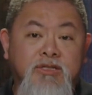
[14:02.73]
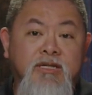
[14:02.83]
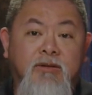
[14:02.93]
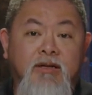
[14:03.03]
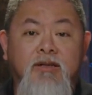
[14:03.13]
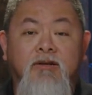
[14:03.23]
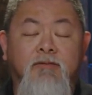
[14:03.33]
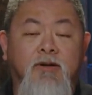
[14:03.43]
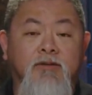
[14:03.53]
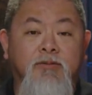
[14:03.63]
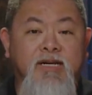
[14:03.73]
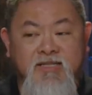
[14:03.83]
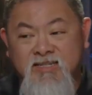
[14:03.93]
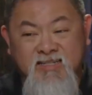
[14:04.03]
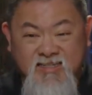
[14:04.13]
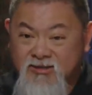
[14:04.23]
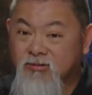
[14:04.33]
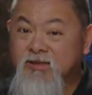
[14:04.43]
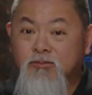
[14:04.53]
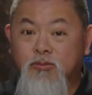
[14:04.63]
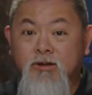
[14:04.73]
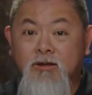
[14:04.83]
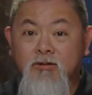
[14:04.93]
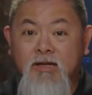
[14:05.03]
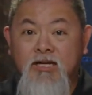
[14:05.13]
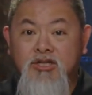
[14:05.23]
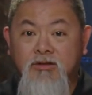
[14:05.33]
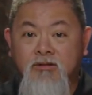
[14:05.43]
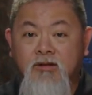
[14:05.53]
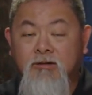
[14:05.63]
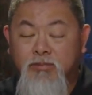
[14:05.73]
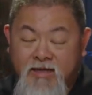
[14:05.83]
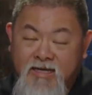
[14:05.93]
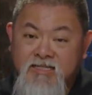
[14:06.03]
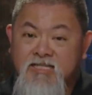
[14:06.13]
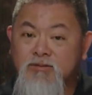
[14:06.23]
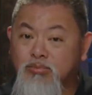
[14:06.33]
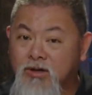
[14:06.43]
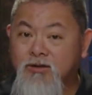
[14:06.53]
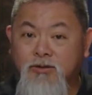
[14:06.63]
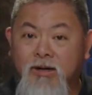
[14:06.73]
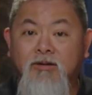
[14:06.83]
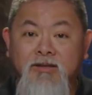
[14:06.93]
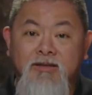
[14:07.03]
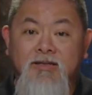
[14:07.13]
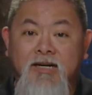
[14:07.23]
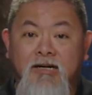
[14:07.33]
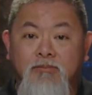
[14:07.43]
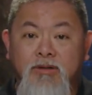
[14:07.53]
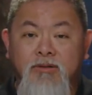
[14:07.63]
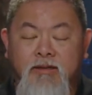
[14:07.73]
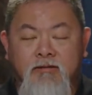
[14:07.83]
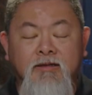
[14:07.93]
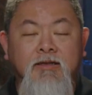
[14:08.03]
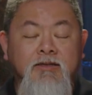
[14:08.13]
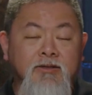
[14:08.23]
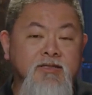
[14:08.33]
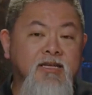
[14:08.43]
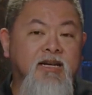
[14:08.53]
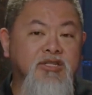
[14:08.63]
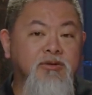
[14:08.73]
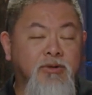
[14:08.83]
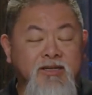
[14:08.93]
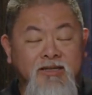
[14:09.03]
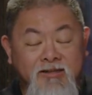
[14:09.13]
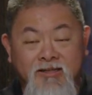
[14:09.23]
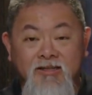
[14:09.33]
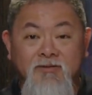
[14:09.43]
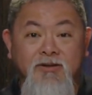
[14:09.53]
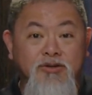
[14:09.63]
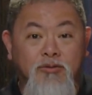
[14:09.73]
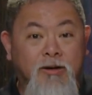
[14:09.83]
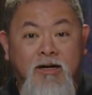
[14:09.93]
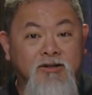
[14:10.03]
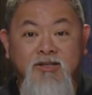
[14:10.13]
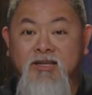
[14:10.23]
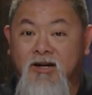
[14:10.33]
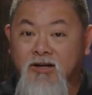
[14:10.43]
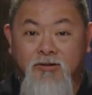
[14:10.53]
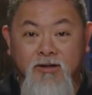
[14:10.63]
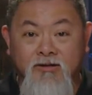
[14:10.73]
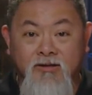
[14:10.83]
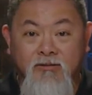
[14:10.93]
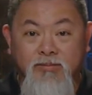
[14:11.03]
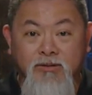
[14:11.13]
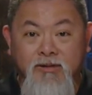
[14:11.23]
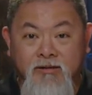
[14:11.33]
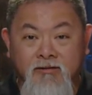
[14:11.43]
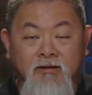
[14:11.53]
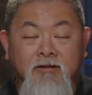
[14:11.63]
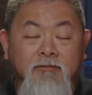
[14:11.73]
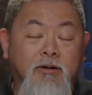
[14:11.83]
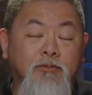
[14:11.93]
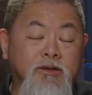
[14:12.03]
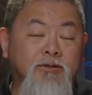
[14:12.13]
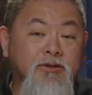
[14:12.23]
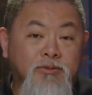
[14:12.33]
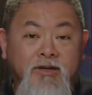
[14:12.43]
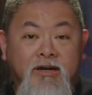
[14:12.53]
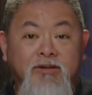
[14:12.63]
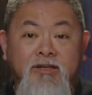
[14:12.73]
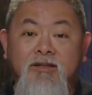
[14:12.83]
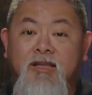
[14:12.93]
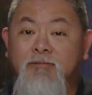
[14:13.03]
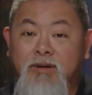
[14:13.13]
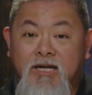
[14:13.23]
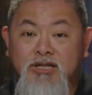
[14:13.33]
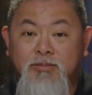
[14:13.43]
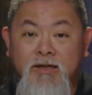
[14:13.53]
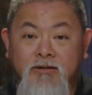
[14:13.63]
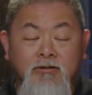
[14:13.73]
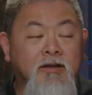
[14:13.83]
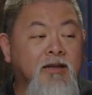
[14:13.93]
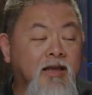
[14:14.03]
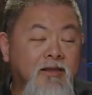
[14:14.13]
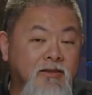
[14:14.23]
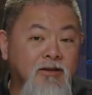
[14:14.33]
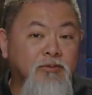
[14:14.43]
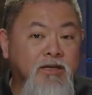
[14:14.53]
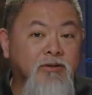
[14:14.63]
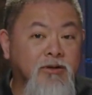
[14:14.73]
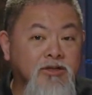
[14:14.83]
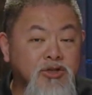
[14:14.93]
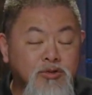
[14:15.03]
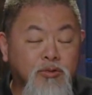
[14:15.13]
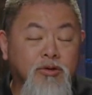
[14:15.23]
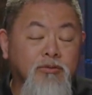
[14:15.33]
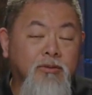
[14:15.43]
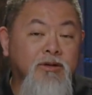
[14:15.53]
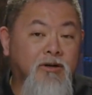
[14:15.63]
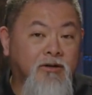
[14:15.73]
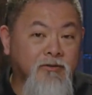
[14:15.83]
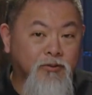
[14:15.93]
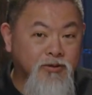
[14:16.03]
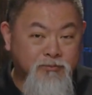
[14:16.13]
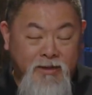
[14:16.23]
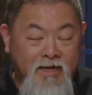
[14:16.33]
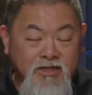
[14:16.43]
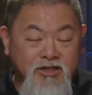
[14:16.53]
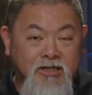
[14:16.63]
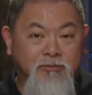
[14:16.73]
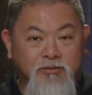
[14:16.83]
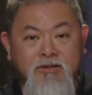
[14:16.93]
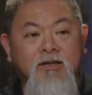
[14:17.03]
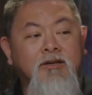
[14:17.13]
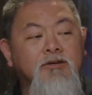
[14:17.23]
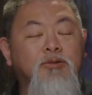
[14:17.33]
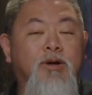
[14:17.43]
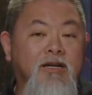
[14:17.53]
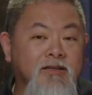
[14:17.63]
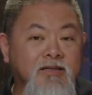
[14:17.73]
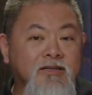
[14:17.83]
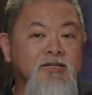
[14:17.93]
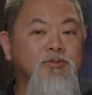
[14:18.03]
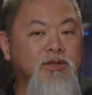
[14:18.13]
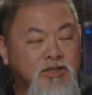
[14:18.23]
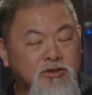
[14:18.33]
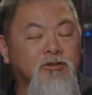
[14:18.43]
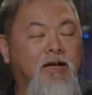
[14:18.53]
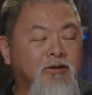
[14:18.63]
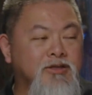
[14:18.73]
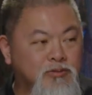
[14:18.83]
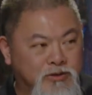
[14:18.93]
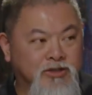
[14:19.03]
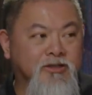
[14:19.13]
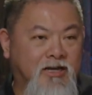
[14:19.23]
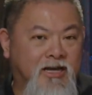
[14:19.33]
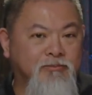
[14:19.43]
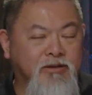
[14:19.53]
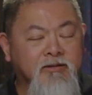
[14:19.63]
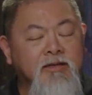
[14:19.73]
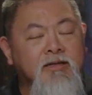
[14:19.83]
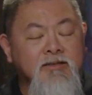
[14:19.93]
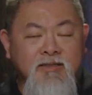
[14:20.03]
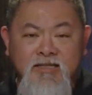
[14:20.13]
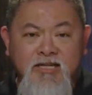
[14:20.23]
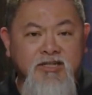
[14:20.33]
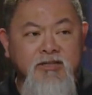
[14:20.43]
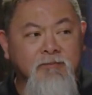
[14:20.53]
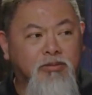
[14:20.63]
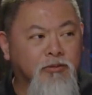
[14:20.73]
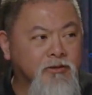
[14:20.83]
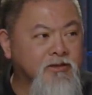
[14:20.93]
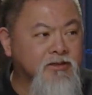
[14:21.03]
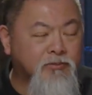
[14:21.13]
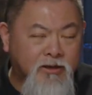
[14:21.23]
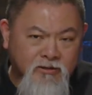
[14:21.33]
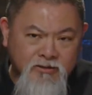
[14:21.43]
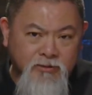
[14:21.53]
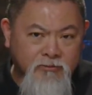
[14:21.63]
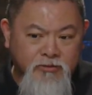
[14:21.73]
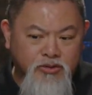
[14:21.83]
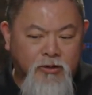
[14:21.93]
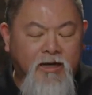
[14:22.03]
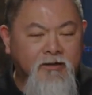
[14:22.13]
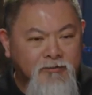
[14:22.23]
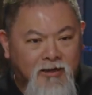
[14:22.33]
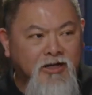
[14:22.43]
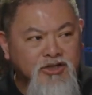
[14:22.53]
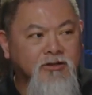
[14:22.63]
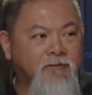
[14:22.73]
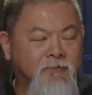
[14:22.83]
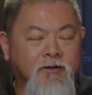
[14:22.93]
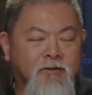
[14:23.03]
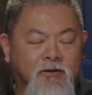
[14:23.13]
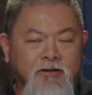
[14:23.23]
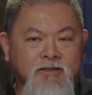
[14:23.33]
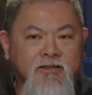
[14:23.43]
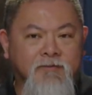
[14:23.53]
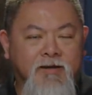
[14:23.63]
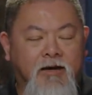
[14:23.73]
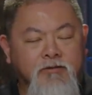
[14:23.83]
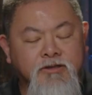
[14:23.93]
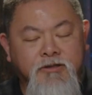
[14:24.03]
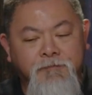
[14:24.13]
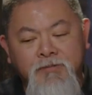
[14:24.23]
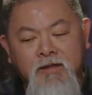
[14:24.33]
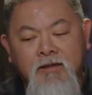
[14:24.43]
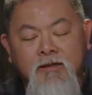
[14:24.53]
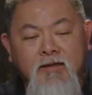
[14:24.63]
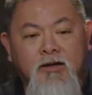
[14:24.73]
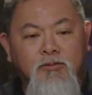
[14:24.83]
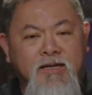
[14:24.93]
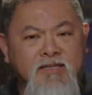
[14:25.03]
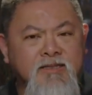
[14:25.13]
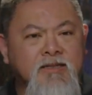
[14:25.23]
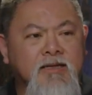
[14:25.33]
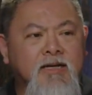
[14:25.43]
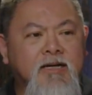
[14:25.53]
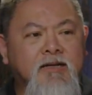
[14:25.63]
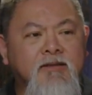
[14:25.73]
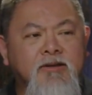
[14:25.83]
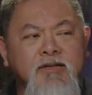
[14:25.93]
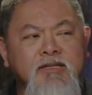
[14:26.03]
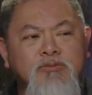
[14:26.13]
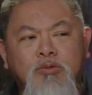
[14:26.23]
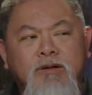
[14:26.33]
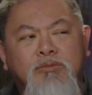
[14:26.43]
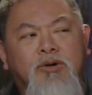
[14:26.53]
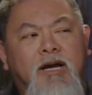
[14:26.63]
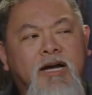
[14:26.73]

you see right there in front of Wes is only in one location, but it has to spread throughout the entire building. So instead of actually running an individual wire to the other end of the building, what we do is run everything to that patch panel, and then we can run shorter, what we call, of course, patch cables directly into the switch to allow the switching to happen. So that's actually important as well as we try and logically figure all this stuff out too. Now, Wes, There is one more